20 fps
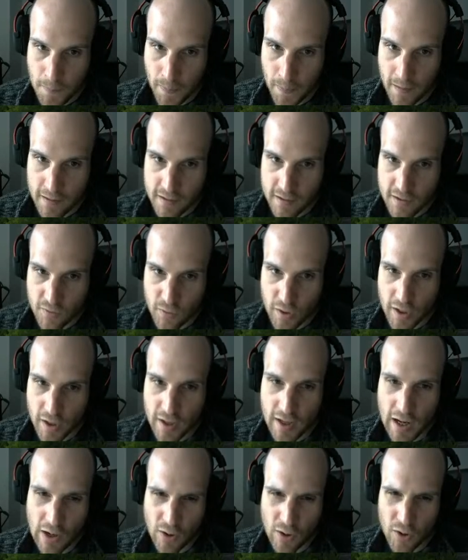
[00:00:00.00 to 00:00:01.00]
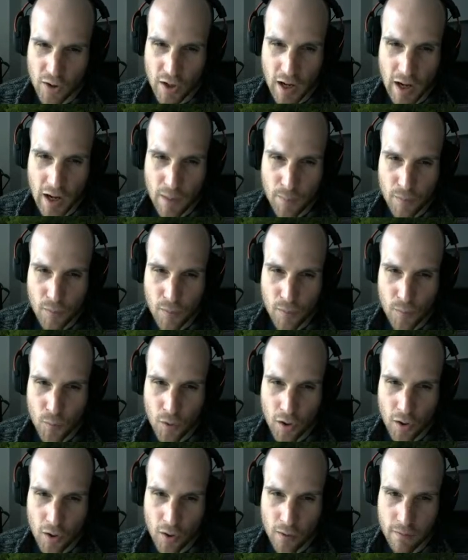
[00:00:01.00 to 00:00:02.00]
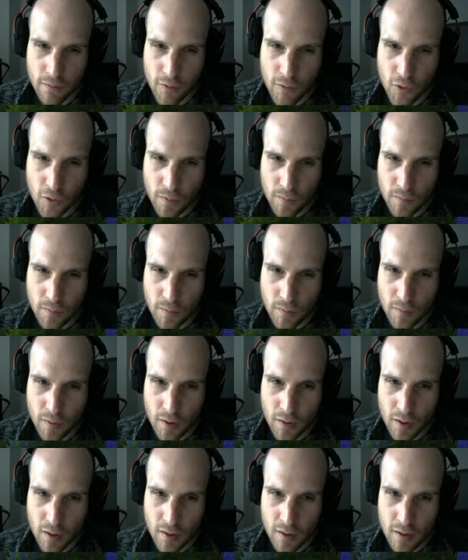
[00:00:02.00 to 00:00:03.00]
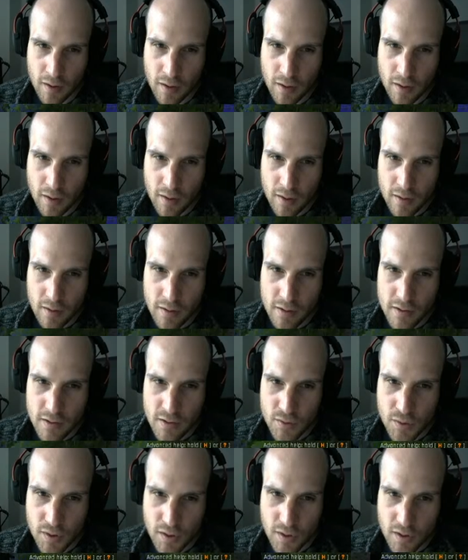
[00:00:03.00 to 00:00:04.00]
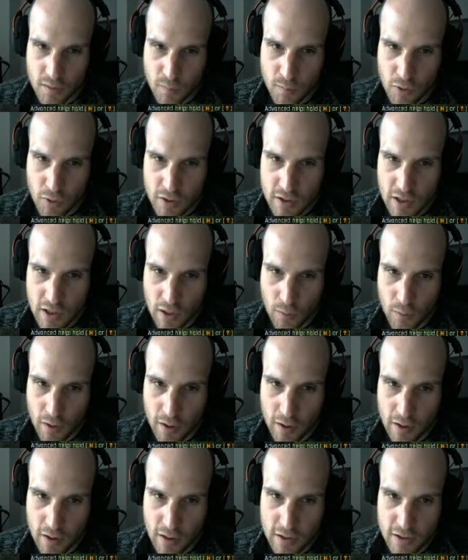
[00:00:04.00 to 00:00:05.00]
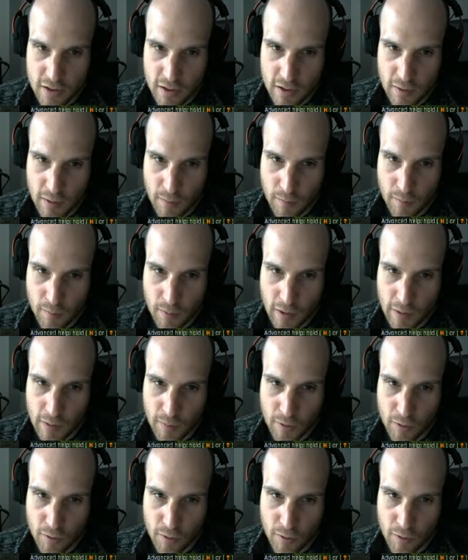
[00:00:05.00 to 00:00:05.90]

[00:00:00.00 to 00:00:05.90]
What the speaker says: It's a really narrow gap we're going for. So it points that way. There's the ammo.